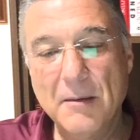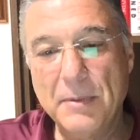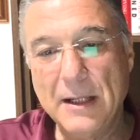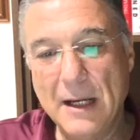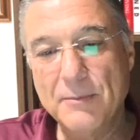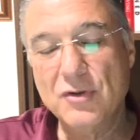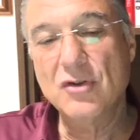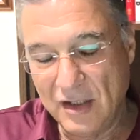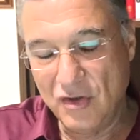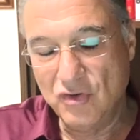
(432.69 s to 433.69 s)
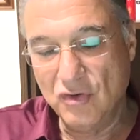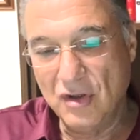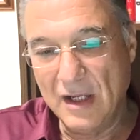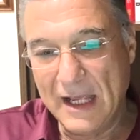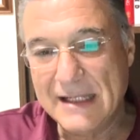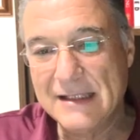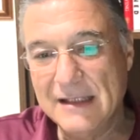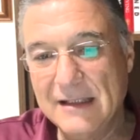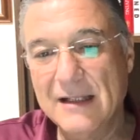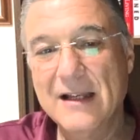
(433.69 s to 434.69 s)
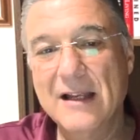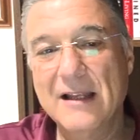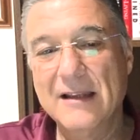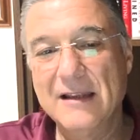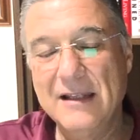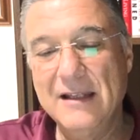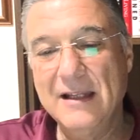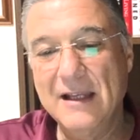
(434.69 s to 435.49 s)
perhaps you should exit the